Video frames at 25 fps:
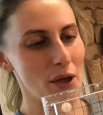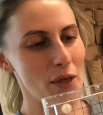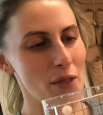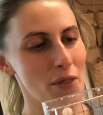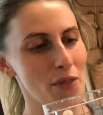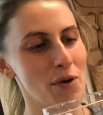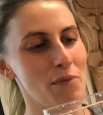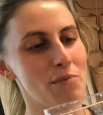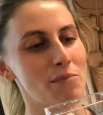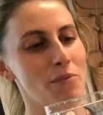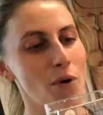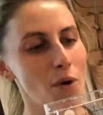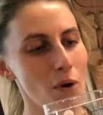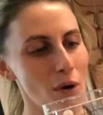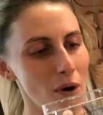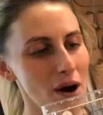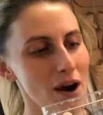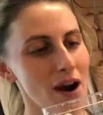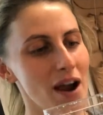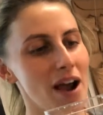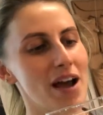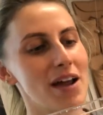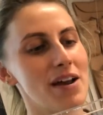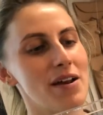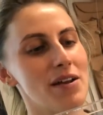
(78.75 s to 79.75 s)
the
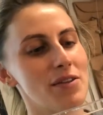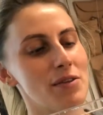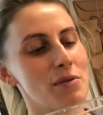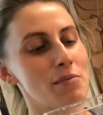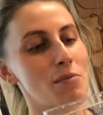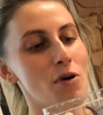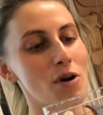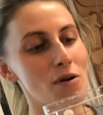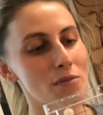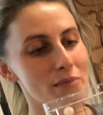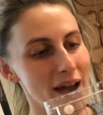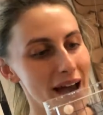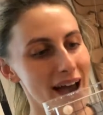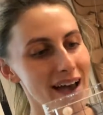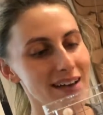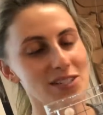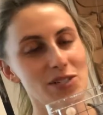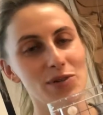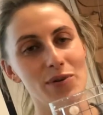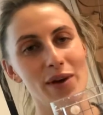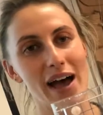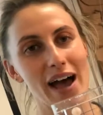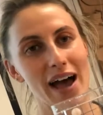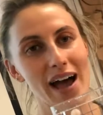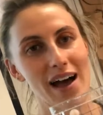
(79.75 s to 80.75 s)
more mass
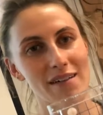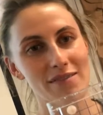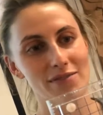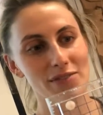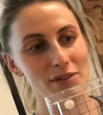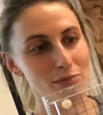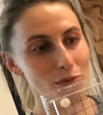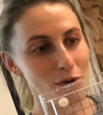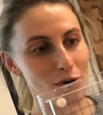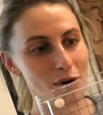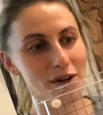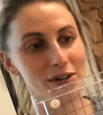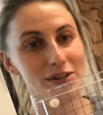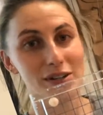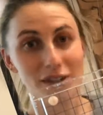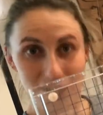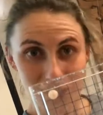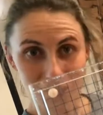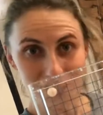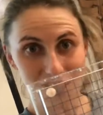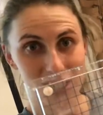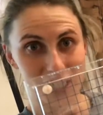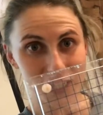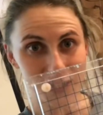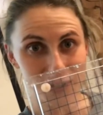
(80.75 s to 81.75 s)
you have, the more
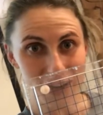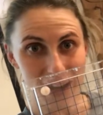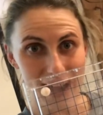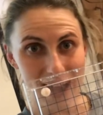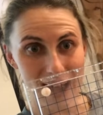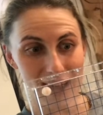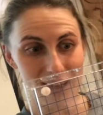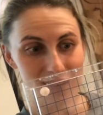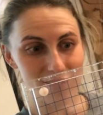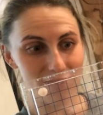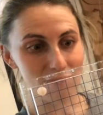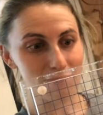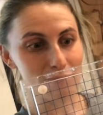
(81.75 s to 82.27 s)
inertia you have.